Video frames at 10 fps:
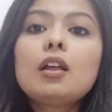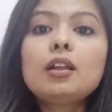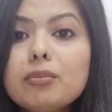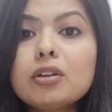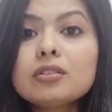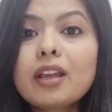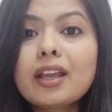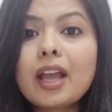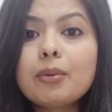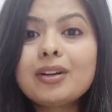One more
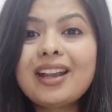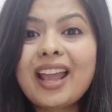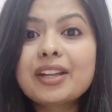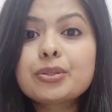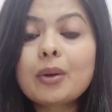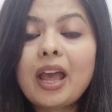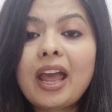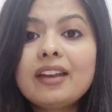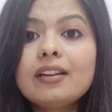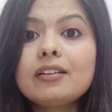thing I would like to
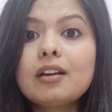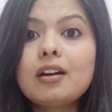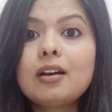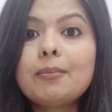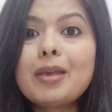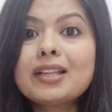add,